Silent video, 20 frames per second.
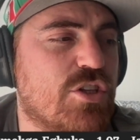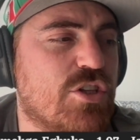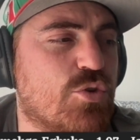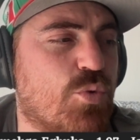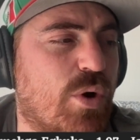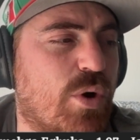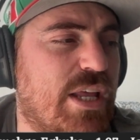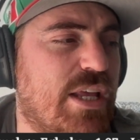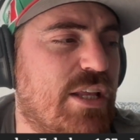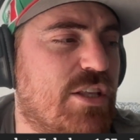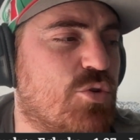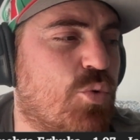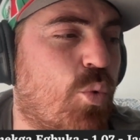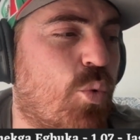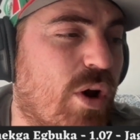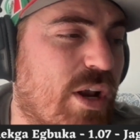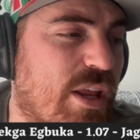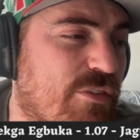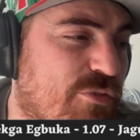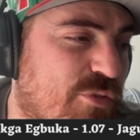
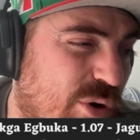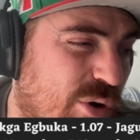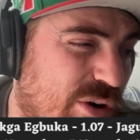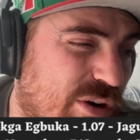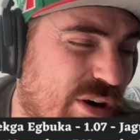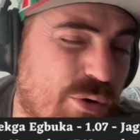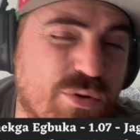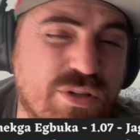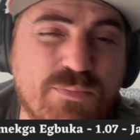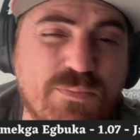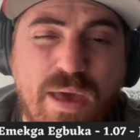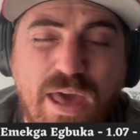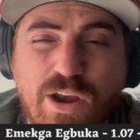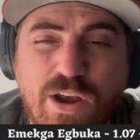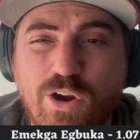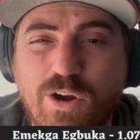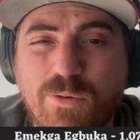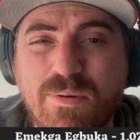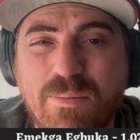2024, it was better,